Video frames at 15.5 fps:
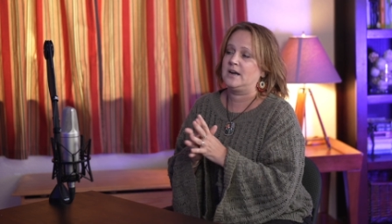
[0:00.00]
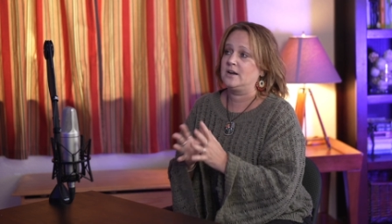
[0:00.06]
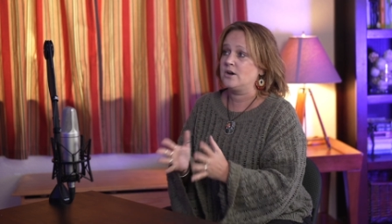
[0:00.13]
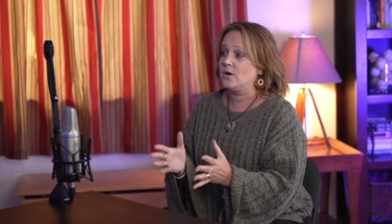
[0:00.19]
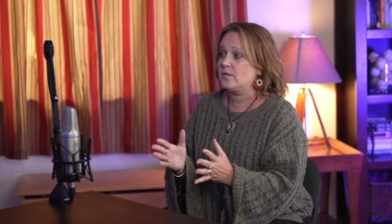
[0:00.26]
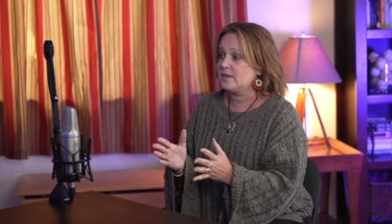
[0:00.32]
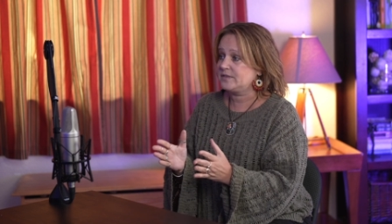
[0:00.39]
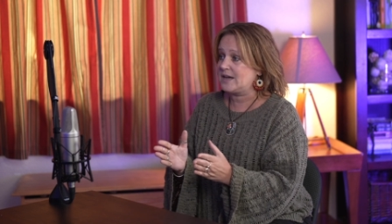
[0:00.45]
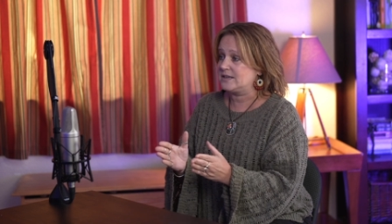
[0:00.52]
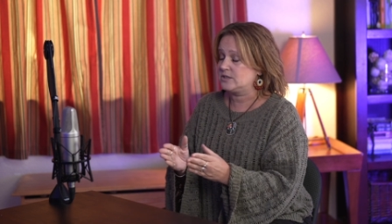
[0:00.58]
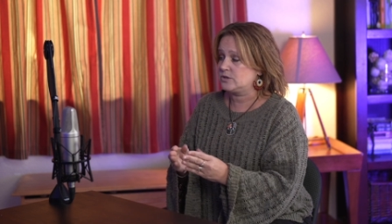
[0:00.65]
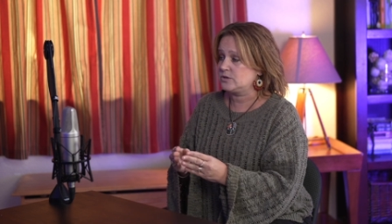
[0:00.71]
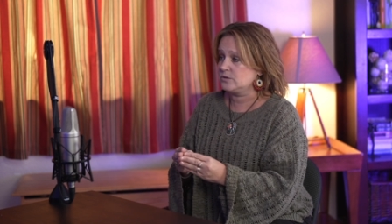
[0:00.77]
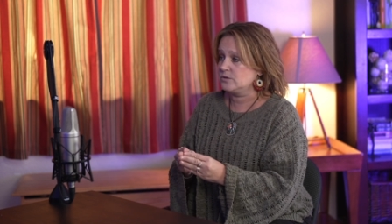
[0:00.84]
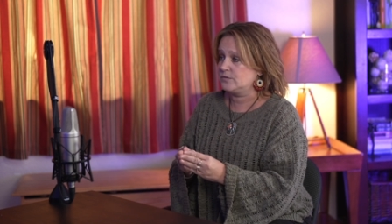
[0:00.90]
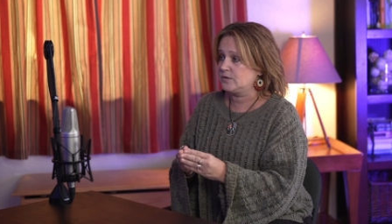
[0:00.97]
And I know that
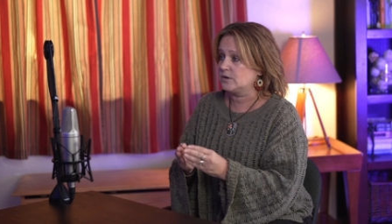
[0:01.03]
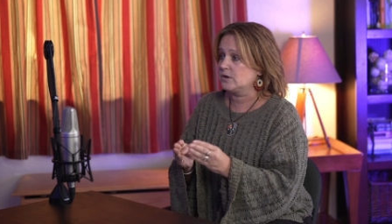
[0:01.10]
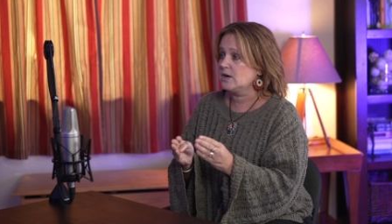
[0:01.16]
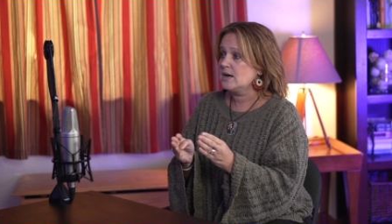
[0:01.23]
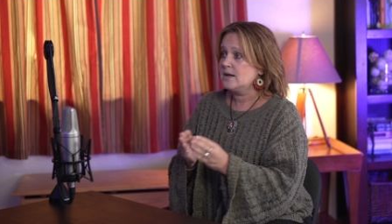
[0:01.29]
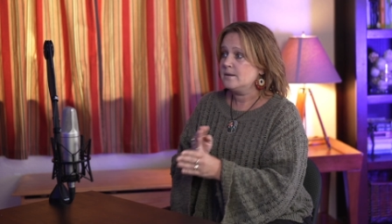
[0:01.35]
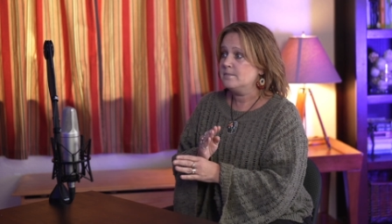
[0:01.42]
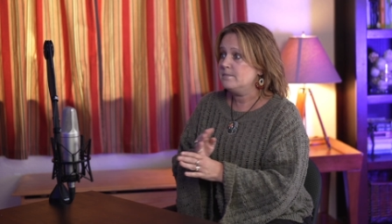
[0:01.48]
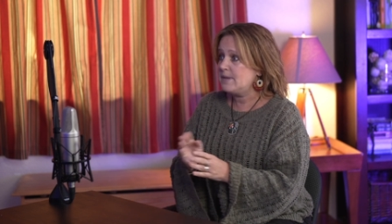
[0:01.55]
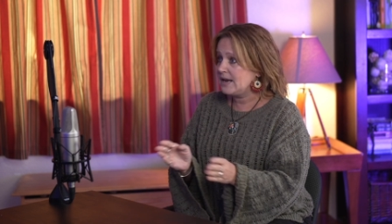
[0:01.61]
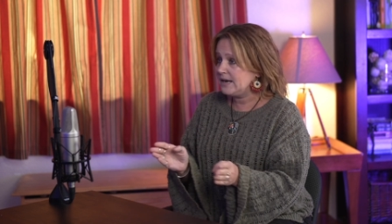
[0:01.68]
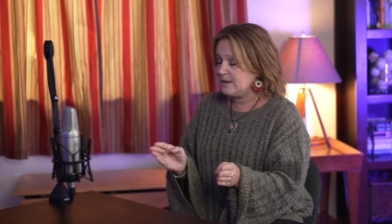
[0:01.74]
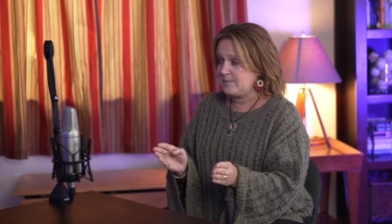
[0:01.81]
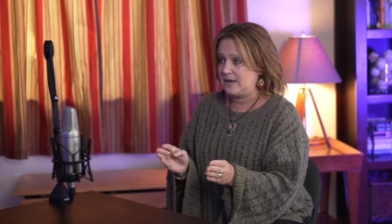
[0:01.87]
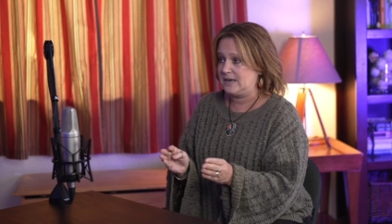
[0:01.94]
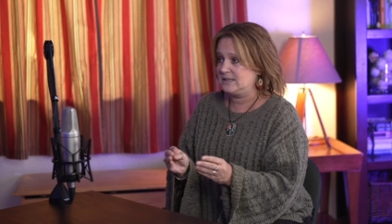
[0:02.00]
that's true for
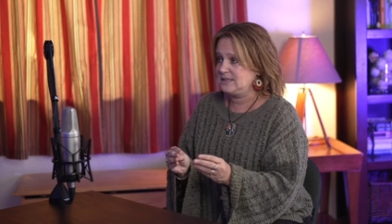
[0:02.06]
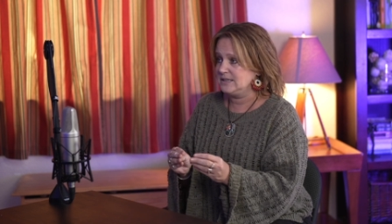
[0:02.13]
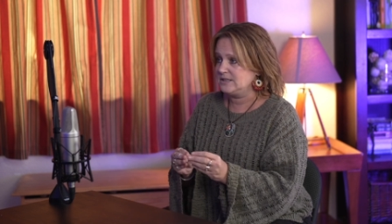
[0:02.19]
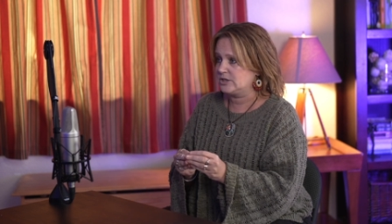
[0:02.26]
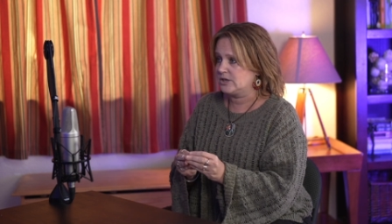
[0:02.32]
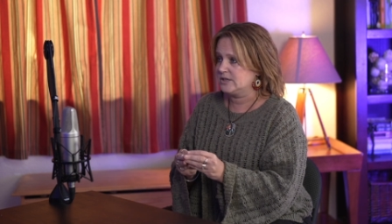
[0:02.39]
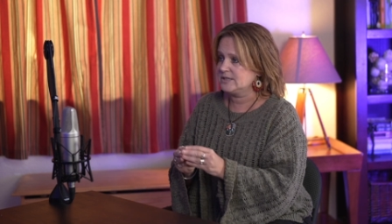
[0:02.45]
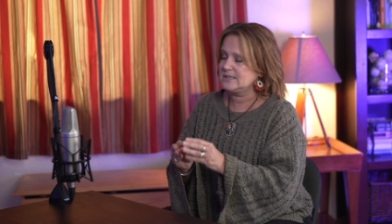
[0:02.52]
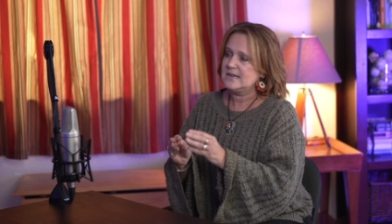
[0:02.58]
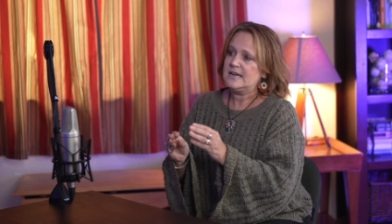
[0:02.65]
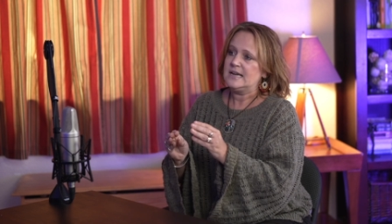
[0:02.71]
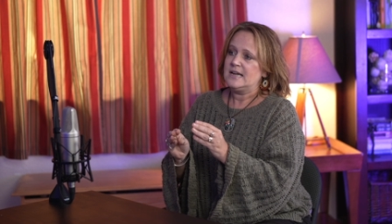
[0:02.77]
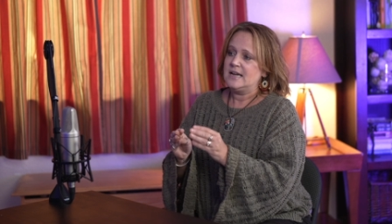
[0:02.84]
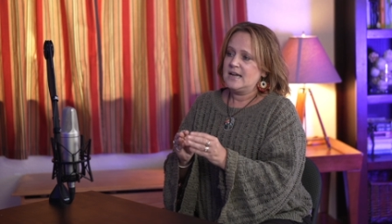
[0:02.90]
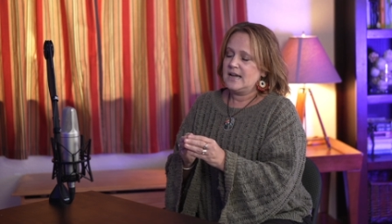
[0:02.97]
many, many teachers.